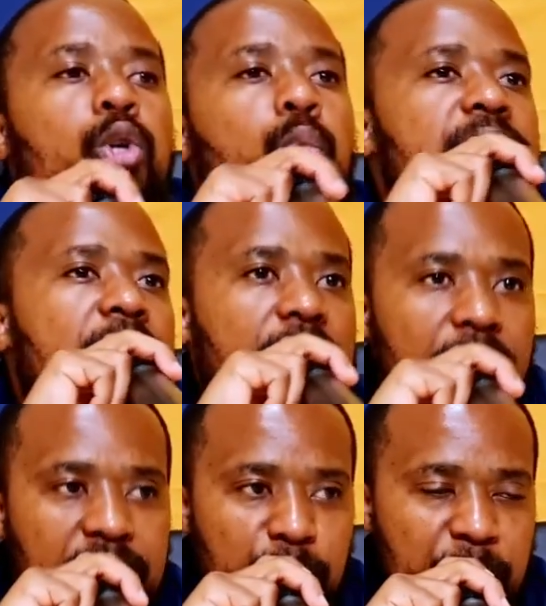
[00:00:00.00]
you
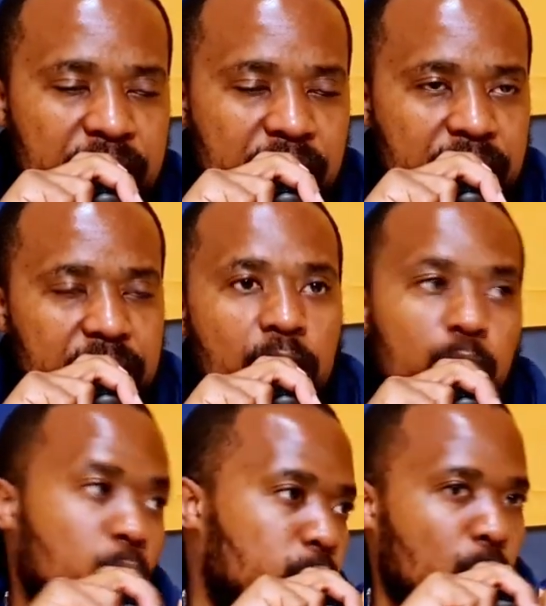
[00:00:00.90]
take
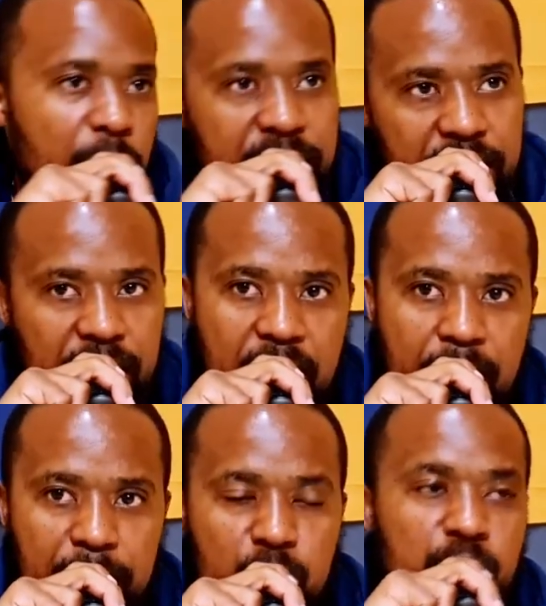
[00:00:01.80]
80%, you throw it in the
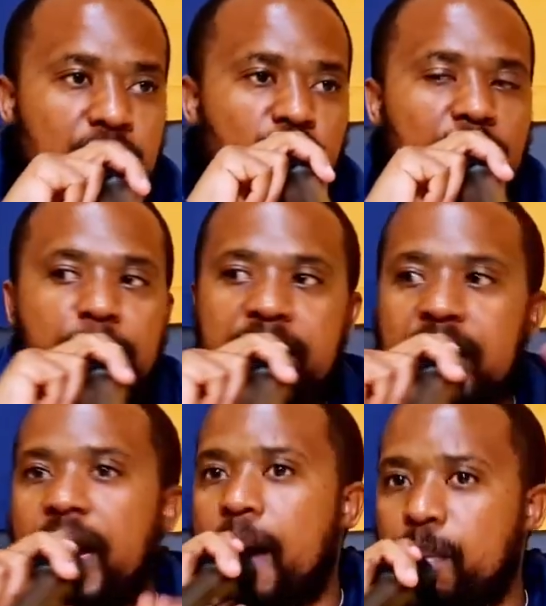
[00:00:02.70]
garbage, you say 20%,